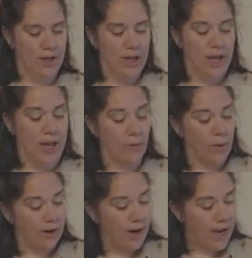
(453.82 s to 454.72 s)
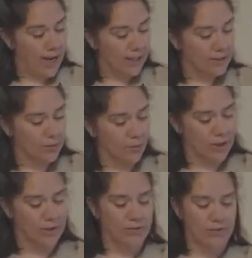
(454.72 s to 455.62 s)
And whereas one
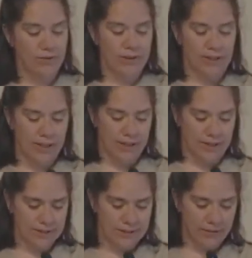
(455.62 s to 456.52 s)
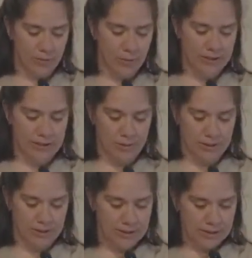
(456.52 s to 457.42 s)
of the 7
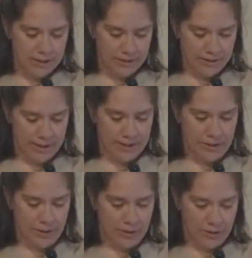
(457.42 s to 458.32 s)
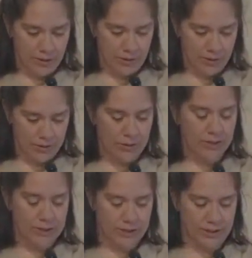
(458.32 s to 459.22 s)
principles that
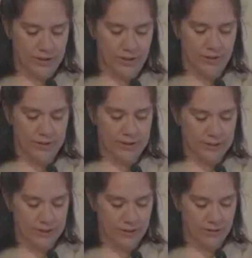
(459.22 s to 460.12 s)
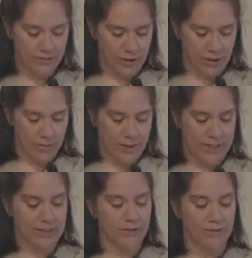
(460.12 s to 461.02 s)
Unitarian Universalists affirm
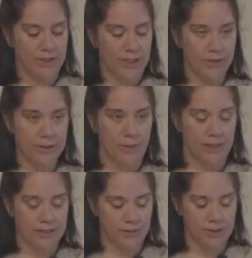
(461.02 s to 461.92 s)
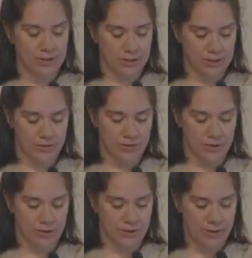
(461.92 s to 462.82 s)
is a free and responsible search for
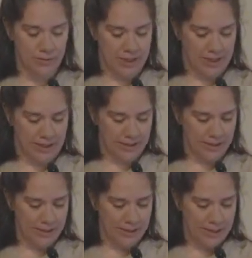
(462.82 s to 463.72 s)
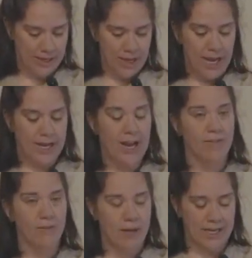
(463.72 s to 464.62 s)
truth and meaning, and
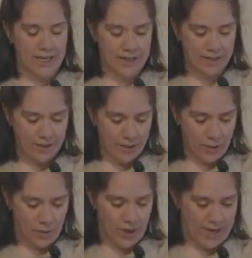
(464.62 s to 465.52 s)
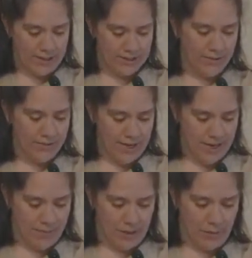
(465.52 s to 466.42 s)
have many ways of
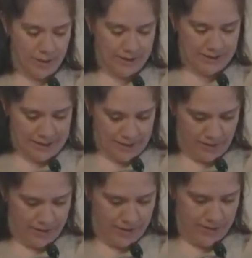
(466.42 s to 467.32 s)
naming what is sacred.